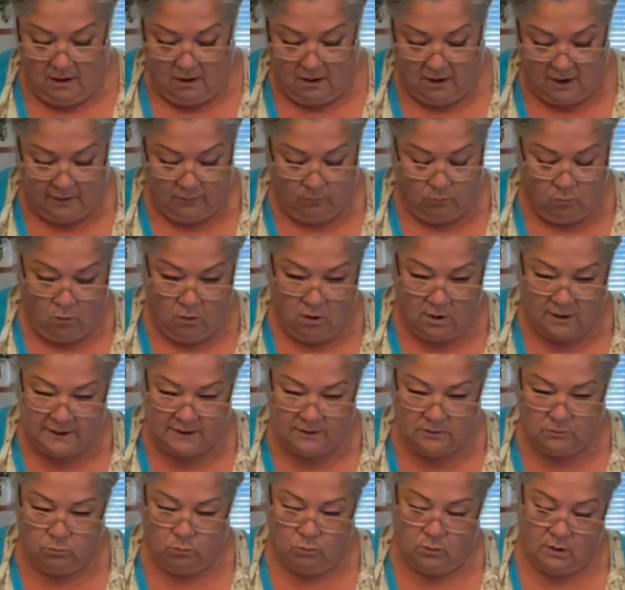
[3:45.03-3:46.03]
I
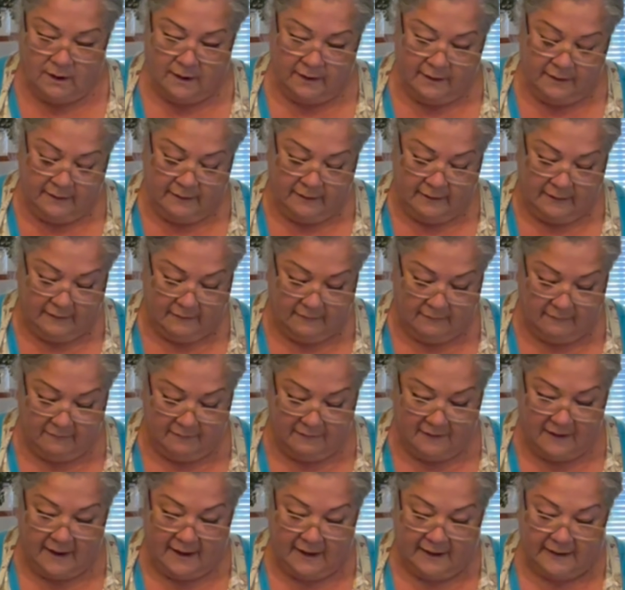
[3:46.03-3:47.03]
wanted one
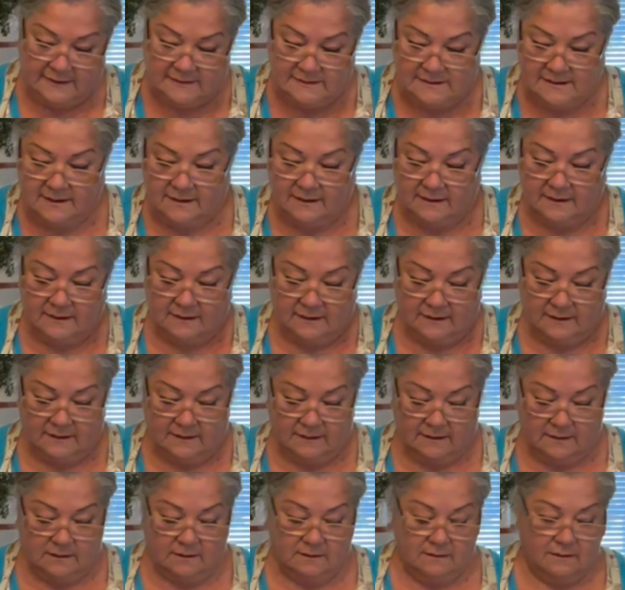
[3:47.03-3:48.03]
that
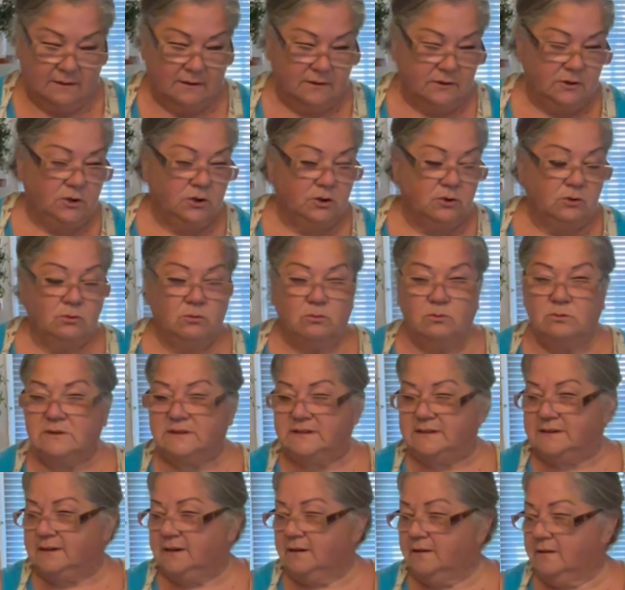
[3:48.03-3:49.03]

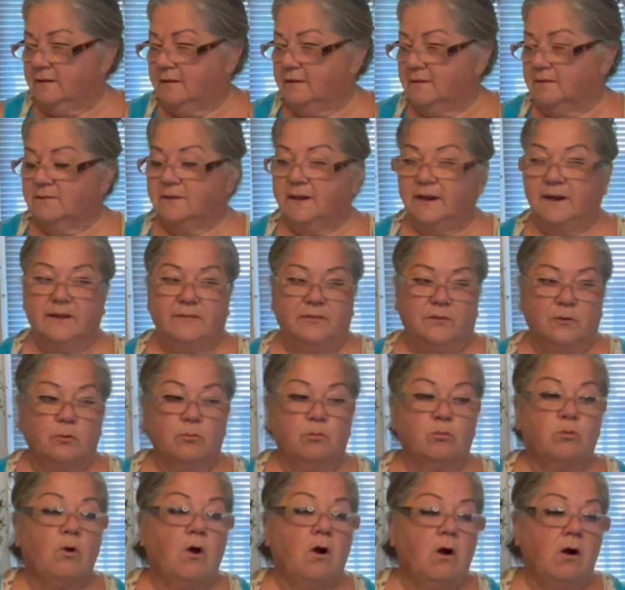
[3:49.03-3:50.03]
used like the
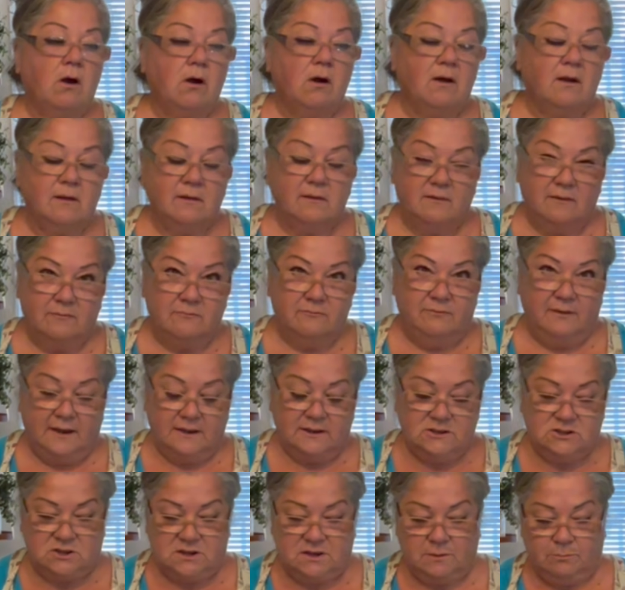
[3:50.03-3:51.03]
raw
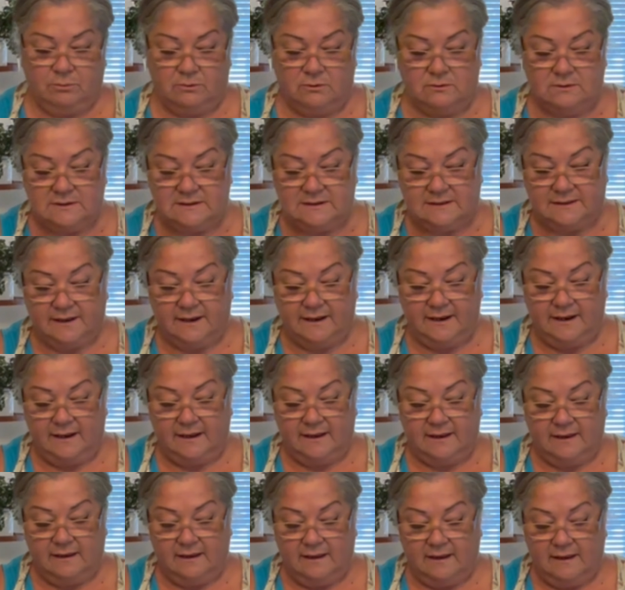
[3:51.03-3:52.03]
vegetables,
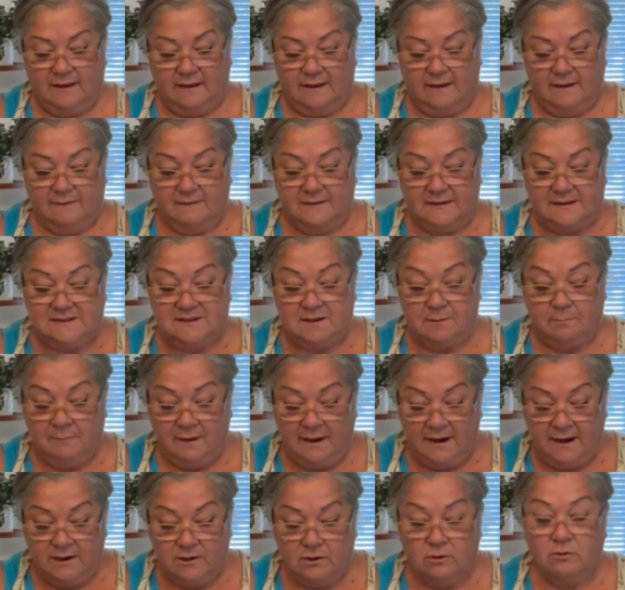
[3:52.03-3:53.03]
like the
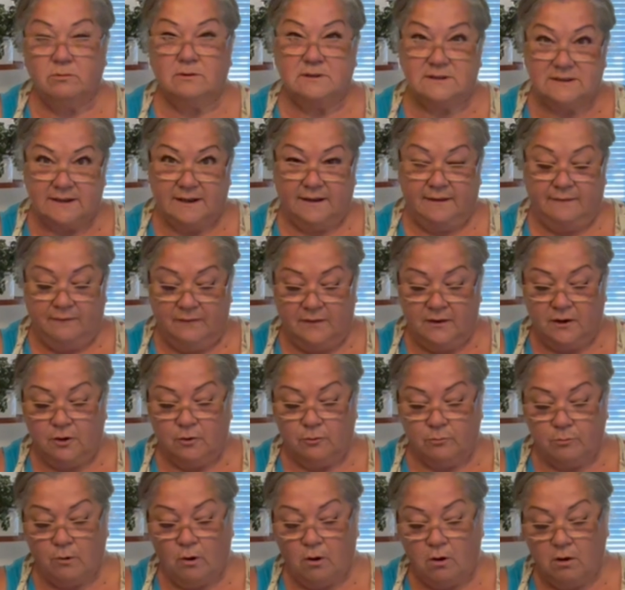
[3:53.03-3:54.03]
tomatoes in their
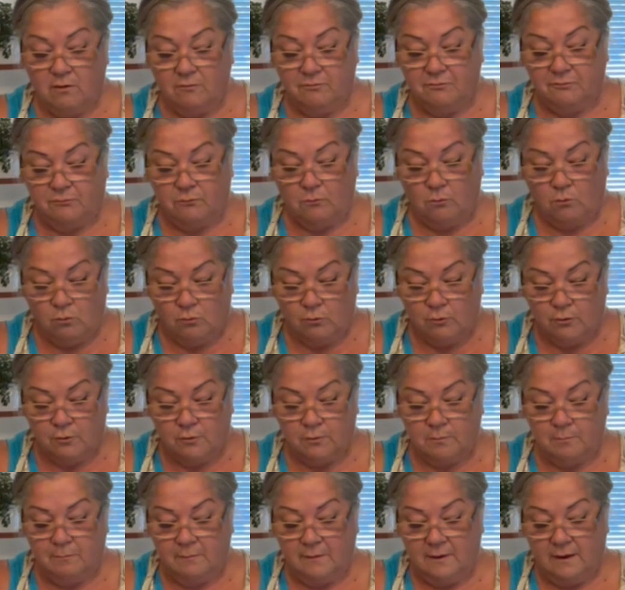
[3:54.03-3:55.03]
raw
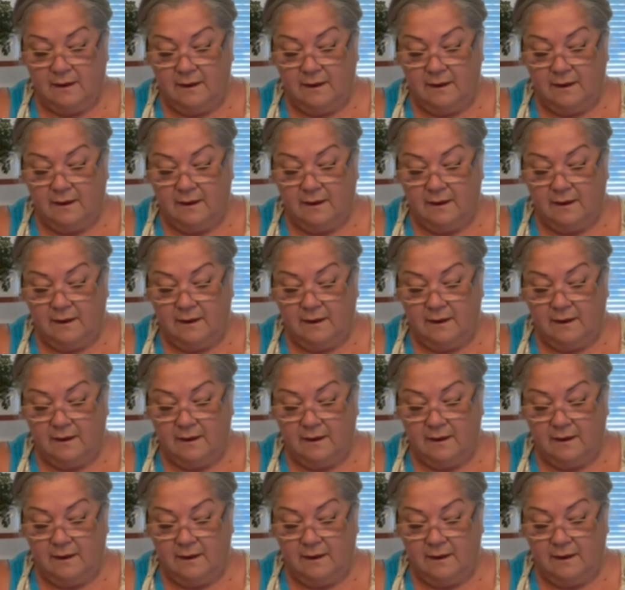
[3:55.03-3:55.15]
form,